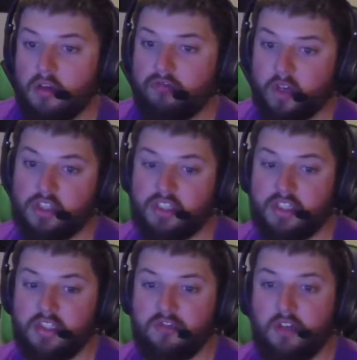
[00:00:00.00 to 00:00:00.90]
first
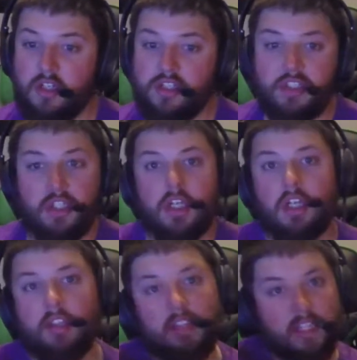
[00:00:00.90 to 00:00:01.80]
things first,
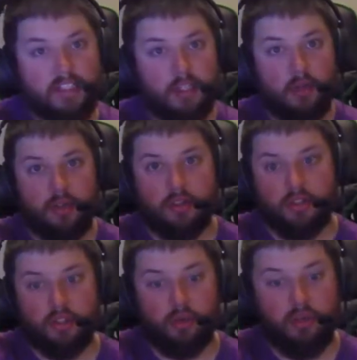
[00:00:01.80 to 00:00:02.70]
let's go to the
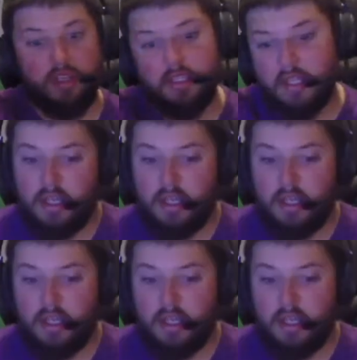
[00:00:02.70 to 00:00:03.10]
screen